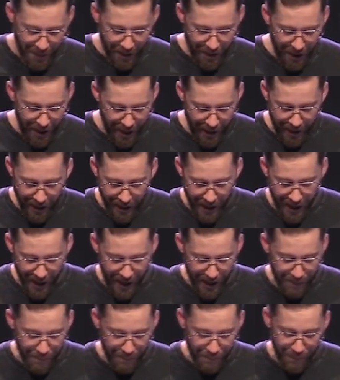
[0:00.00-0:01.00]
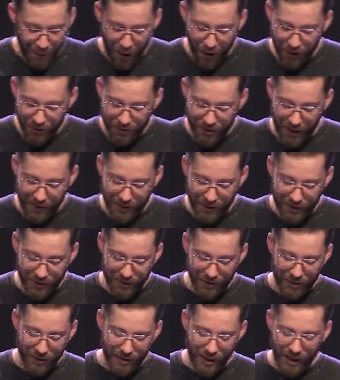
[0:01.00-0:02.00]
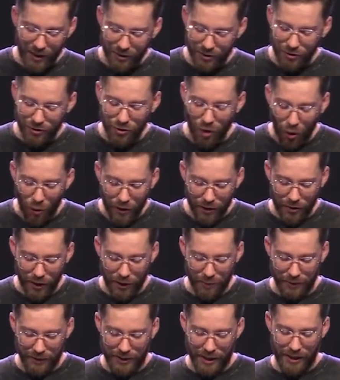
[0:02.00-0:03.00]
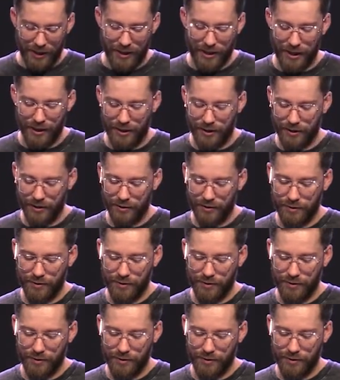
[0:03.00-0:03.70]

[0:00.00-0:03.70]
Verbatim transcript: All right, and, and Paul's saying these, they are so incredibly dedicated.